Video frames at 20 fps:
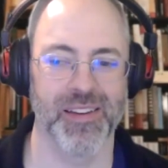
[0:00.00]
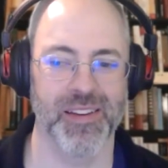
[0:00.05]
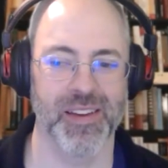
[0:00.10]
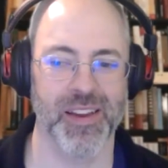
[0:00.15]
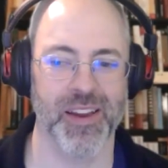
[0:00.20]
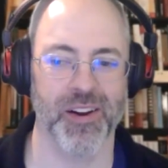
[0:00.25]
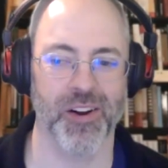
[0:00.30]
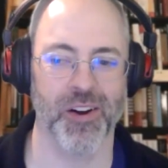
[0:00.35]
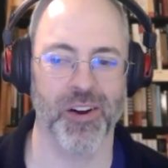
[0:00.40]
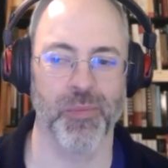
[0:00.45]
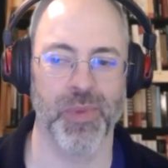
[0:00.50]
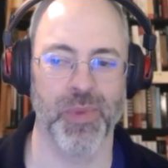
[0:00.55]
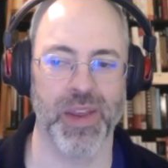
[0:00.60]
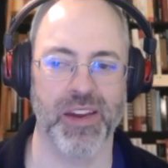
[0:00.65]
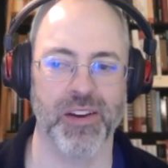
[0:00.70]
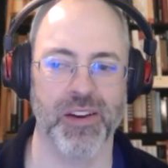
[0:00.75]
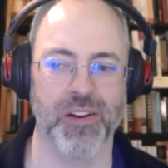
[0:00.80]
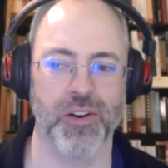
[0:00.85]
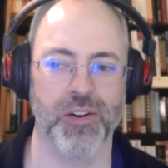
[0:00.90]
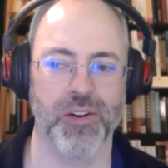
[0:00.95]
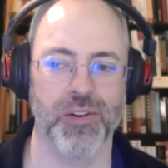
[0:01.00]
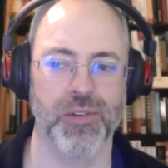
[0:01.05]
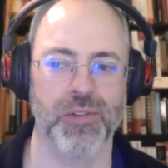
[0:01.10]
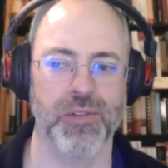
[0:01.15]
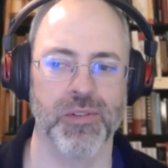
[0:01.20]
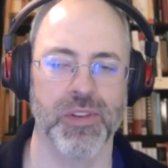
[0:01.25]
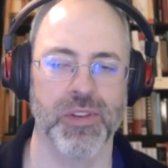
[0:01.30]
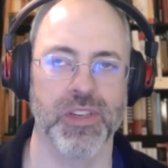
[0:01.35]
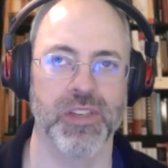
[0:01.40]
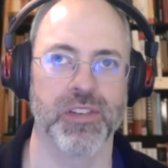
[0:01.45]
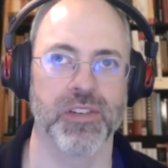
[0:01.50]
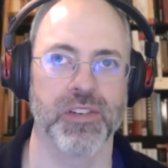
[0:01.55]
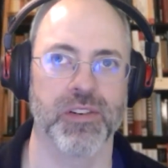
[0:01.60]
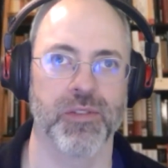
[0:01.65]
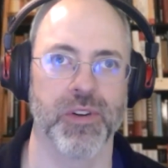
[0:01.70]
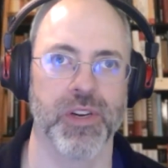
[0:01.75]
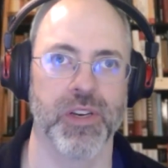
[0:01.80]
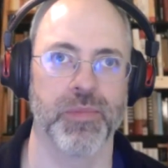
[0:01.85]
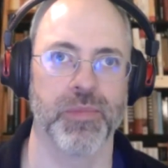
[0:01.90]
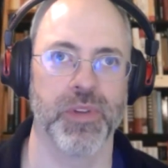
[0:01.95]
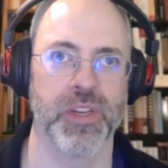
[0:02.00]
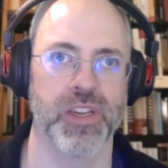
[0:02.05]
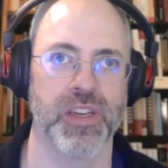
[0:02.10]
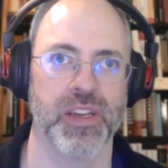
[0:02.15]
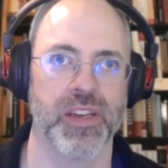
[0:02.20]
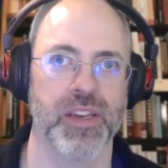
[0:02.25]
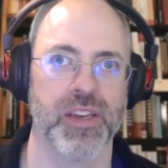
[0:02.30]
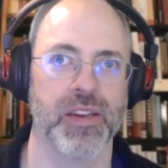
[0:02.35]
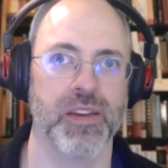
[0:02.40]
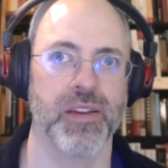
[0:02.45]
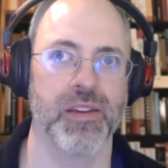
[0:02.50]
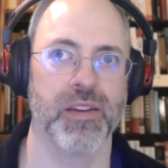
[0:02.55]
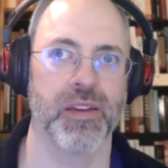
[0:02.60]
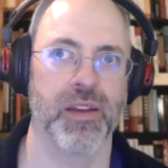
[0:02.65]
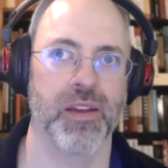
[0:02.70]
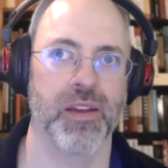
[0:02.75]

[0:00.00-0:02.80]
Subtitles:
Our main goal is going to be